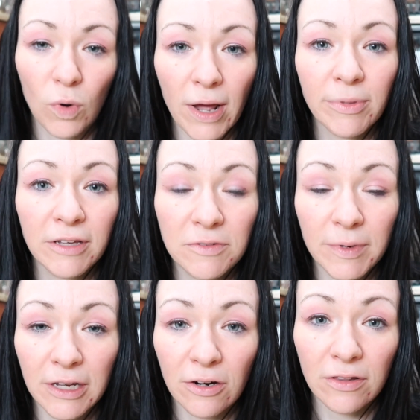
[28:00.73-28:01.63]
what I believe to
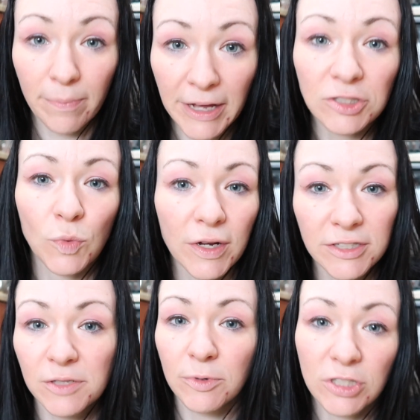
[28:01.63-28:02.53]
be are the best
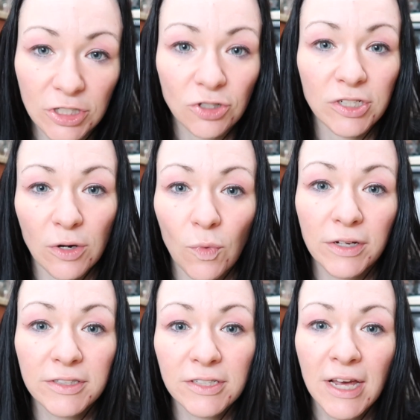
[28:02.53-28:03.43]
ones, most interesting
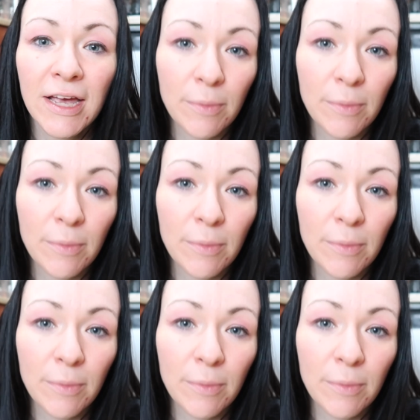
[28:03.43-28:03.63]
ones,